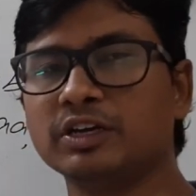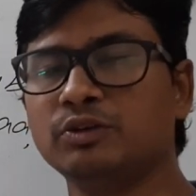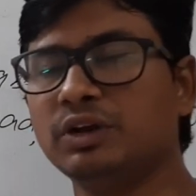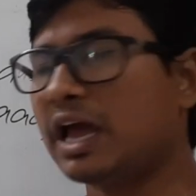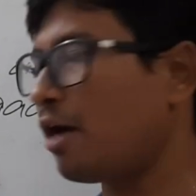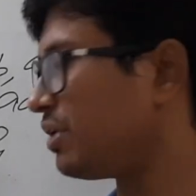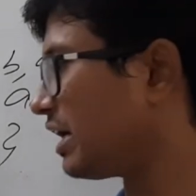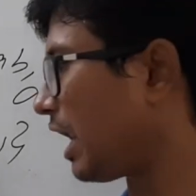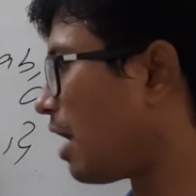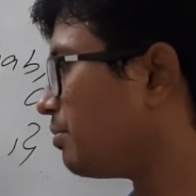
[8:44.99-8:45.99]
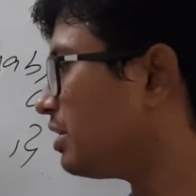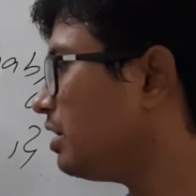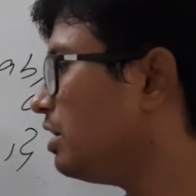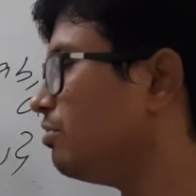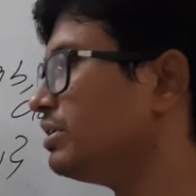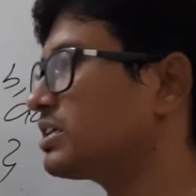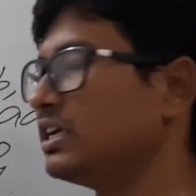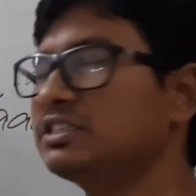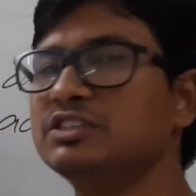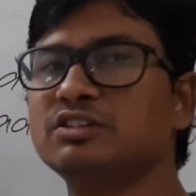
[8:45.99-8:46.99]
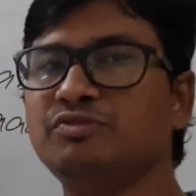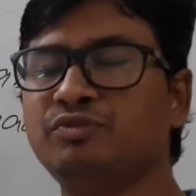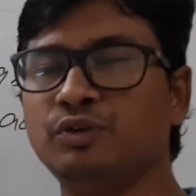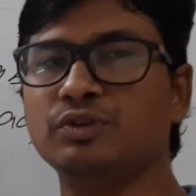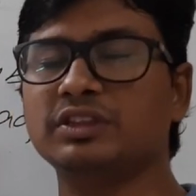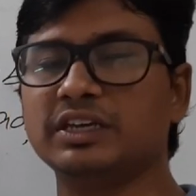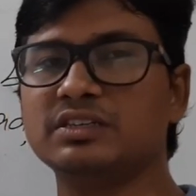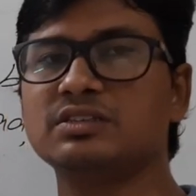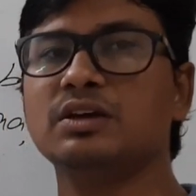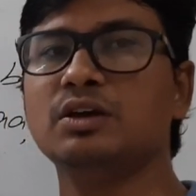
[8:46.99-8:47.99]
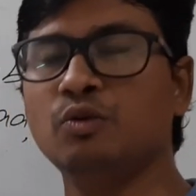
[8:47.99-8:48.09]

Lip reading: You will have a grammar which consists of four things.